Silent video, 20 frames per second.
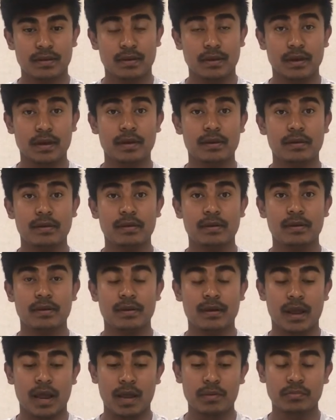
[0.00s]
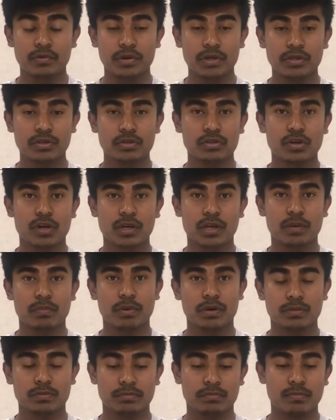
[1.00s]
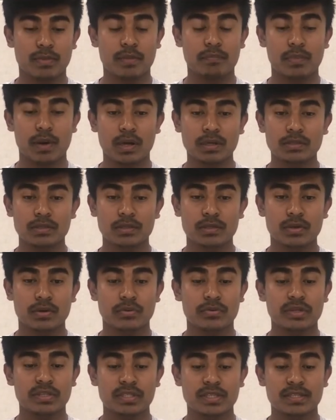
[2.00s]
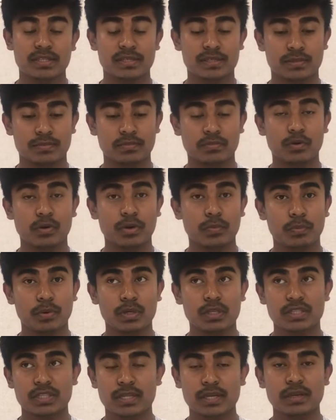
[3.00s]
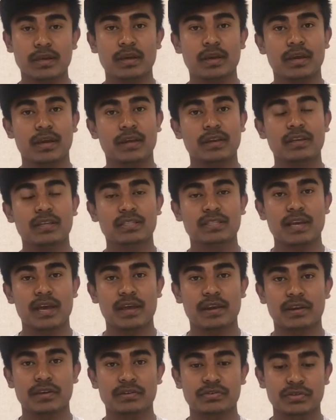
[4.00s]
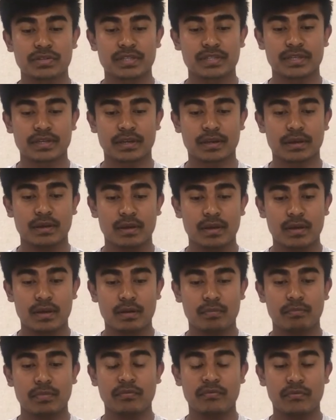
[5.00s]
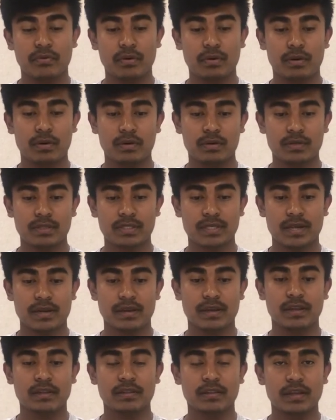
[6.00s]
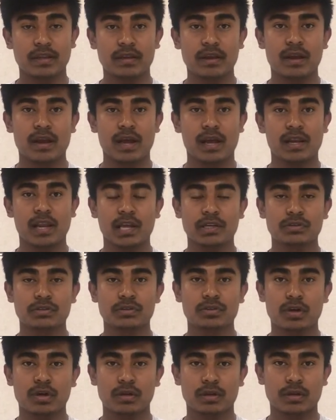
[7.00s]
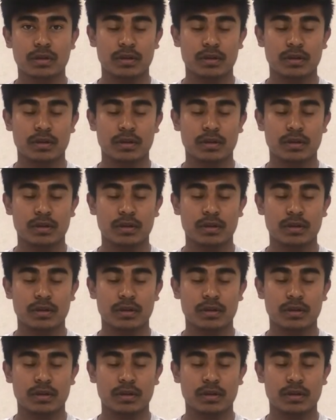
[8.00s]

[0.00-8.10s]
And I'm going to talk about my part, which is monopolistic and its characteristic. Before saying anything, I'd like to talk